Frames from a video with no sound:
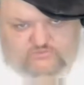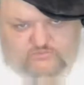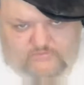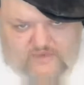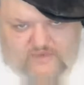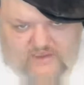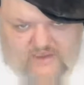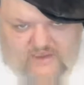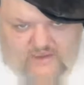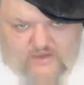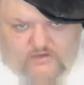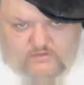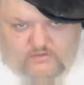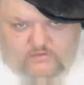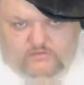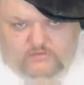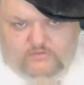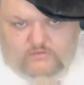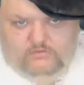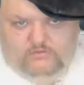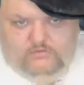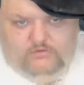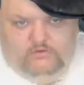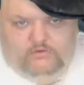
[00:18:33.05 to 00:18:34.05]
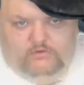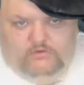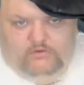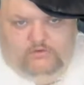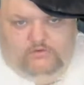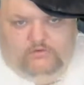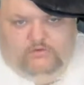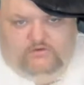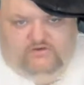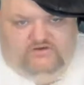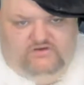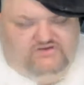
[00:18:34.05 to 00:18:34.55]
man.
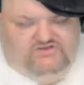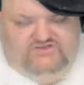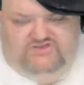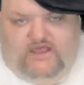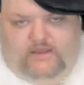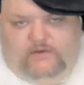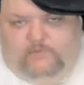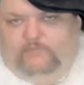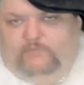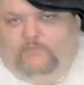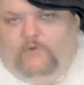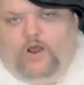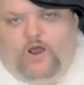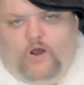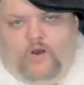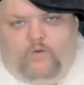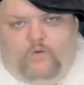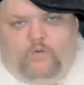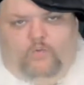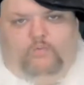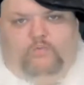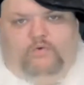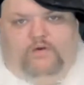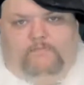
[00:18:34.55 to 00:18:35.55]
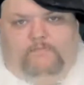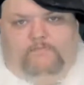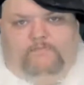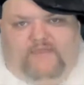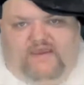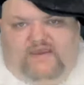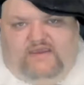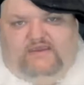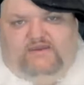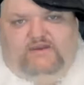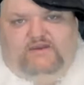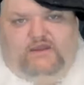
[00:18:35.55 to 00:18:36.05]
There's nothing wrong with
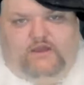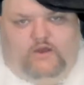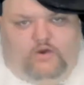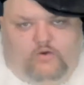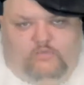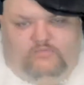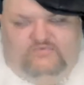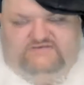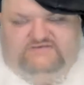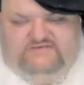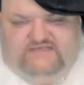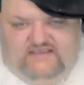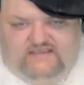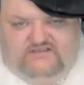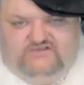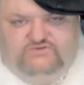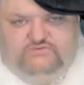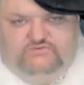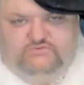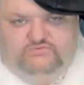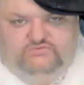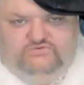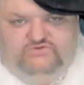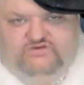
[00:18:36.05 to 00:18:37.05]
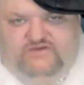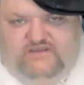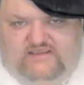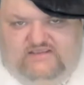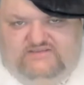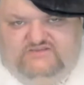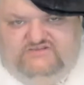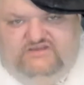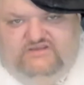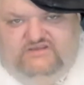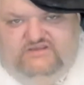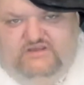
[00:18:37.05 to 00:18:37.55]
admitting you're homosexual,
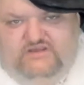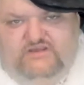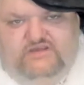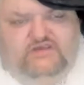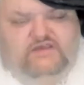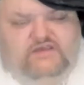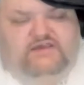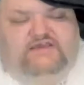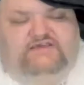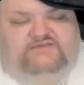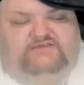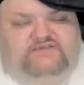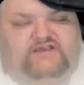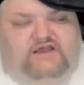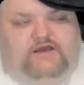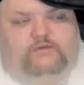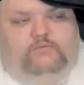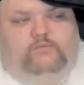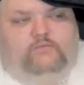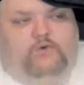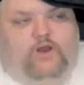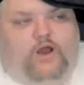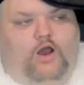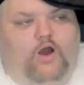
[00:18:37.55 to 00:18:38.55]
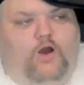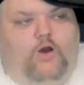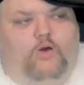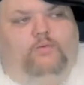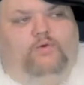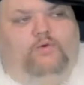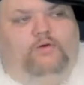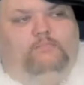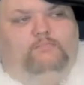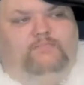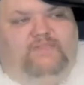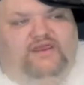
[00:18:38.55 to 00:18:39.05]
Tragic. There's nothing wrong
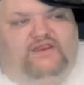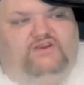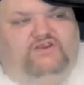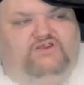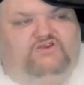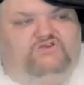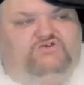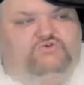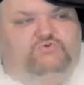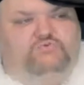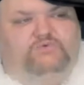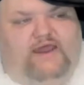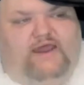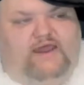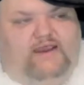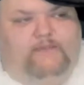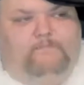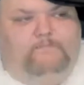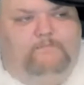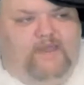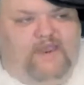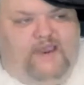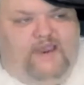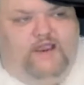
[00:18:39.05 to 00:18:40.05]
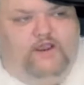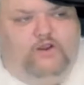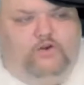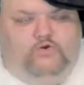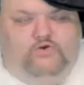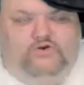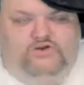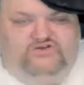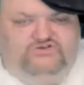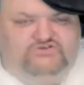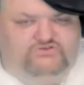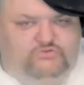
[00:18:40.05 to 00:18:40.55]
with admitting that you got a man
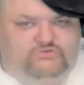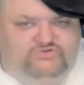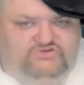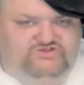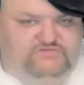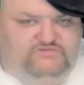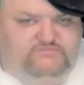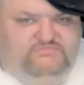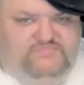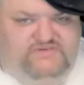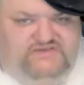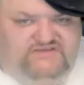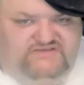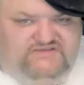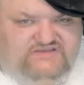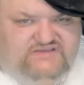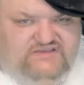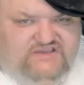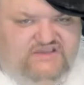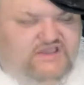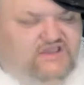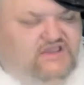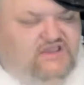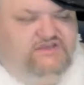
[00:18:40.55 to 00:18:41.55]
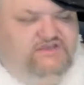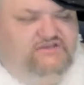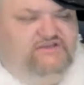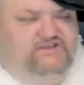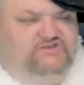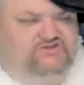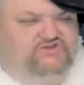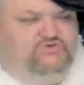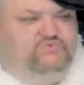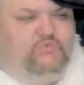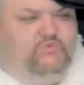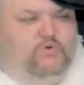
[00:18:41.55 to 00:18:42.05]
crush on Shabisky,
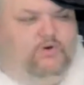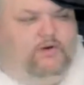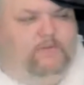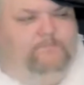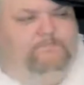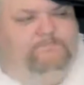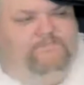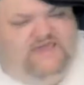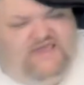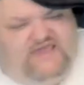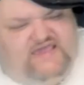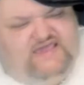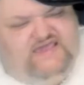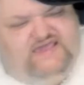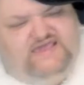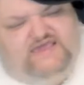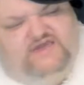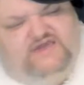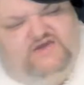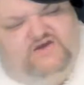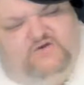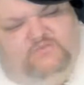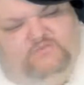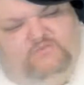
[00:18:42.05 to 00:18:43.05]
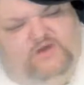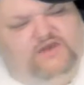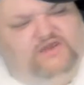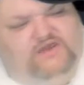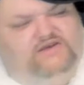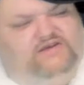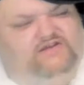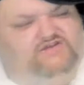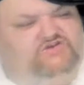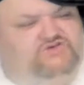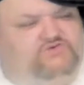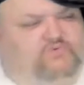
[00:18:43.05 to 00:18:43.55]
that you want to be him,
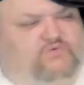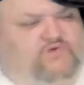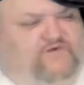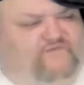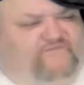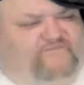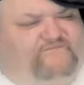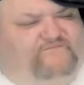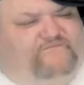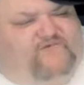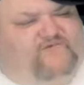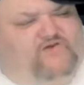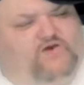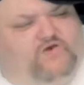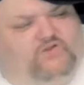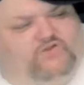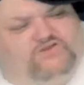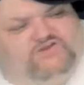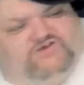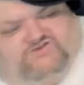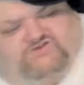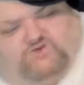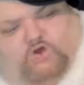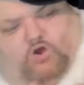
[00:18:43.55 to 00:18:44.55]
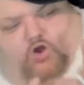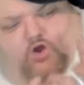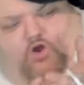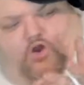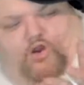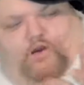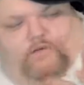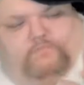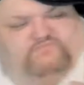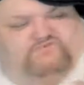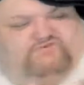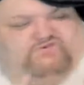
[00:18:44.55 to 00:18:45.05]
that you want to feel his
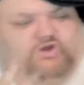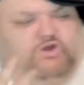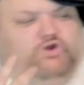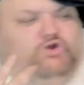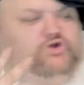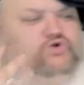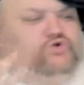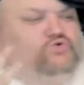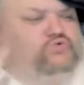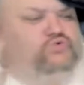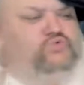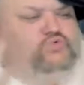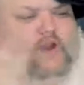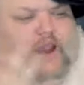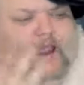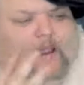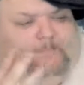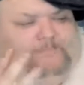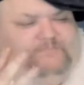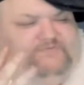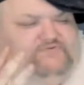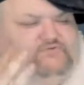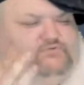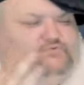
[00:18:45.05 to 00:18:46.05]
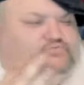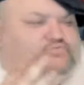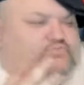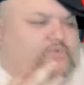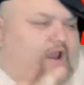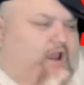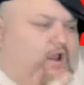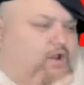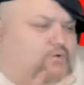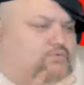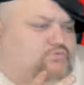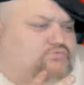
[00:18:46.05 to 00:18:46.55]
arms wrapped
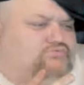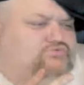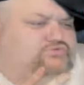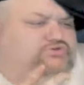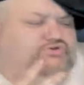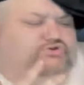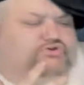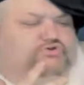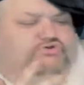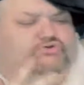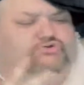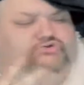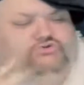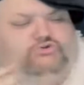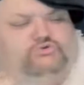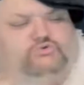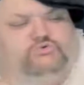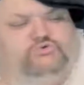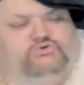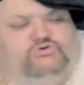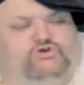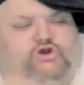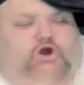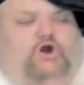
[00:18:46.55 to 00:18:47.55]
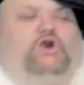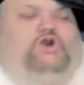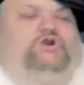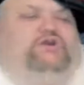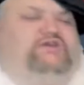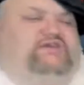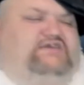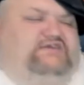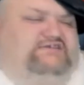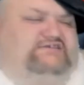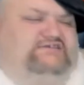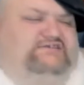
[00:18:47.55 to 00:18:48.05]
around your little
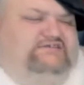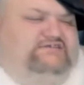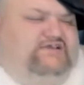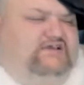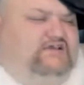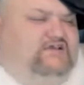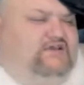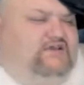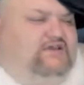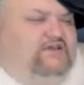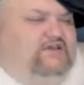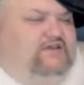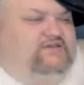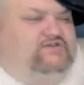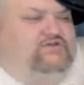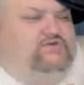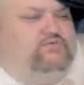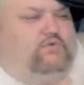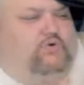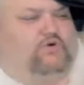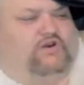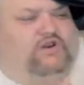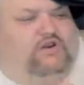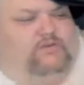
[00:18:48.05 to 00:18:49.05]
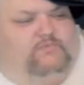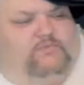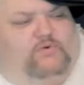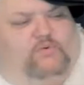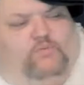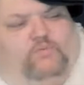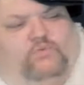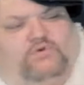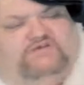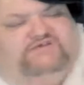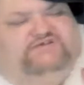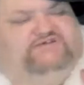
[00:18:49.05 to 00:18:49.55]
carcass. You want him to
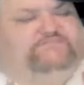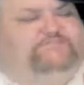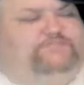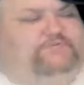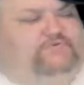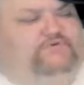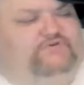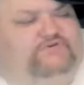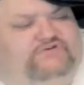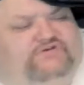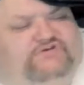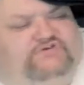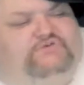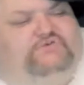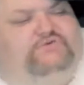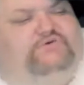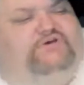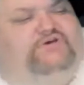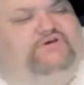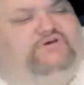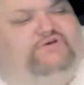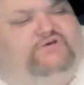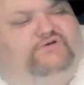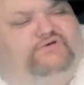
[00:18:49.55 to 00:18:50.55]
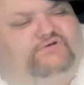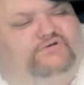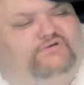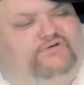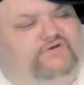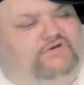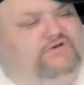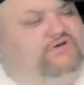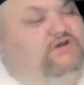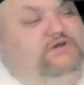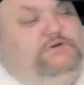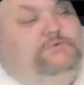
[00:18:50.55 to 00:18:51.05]
whisper into your ear,
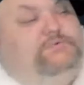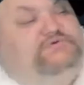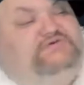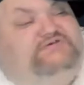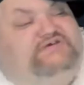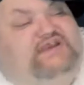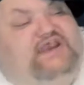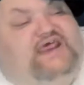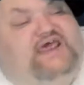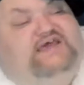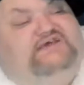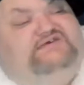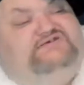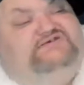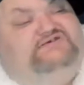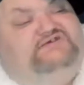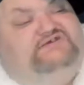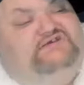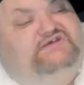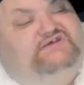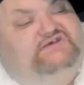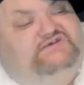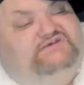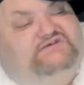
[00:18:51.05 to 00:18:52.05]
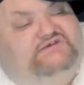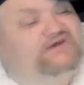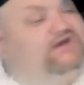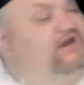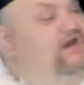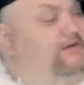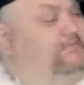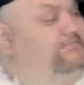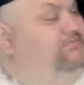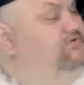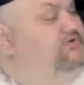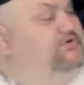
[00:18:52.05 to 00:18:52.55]
"It was an accident.
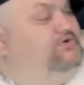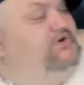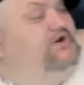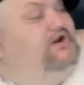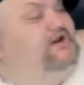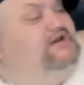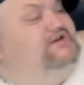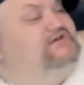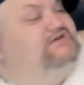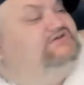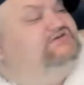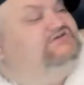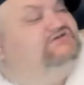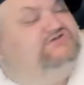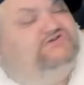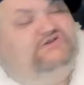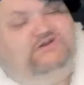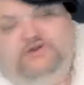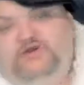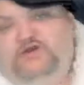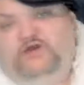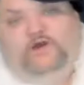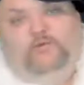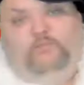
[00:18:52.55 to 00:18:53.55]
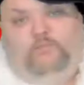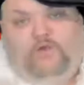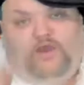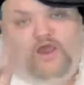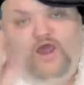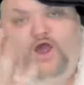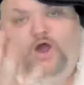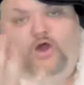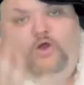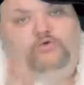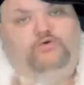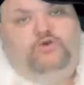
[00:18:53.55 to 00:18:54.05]
I'm the greatest." We
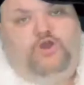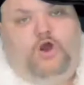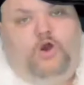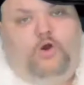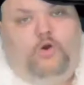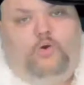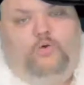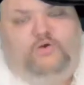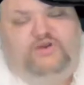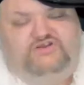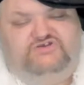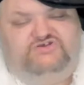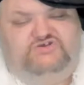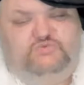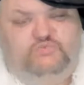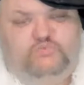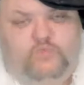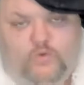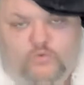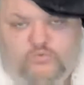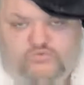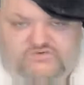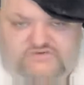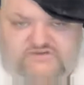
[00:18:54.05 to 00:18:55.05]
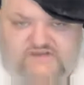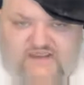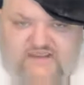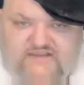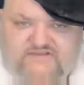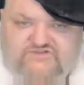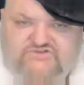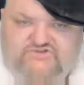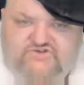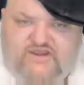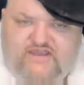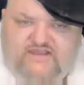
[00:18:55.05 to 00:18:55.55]
all know that you want
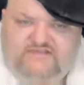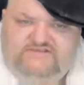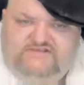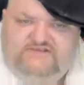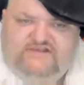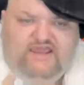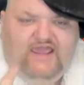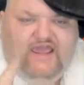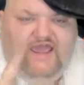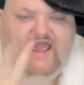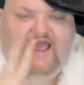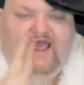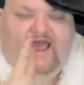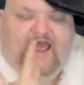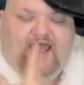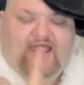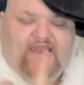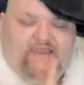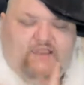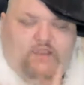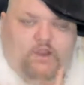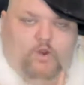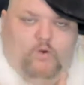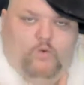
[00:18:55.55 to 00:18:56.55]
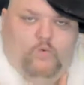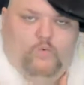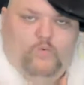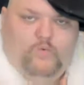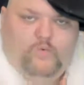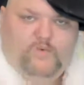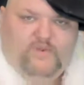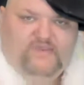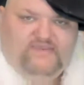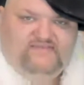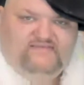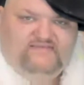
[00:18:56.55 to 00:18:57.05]
that, Tragic. I know
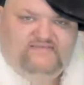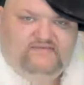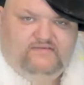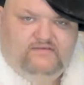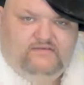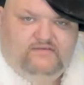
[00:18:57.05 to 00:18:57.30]
it.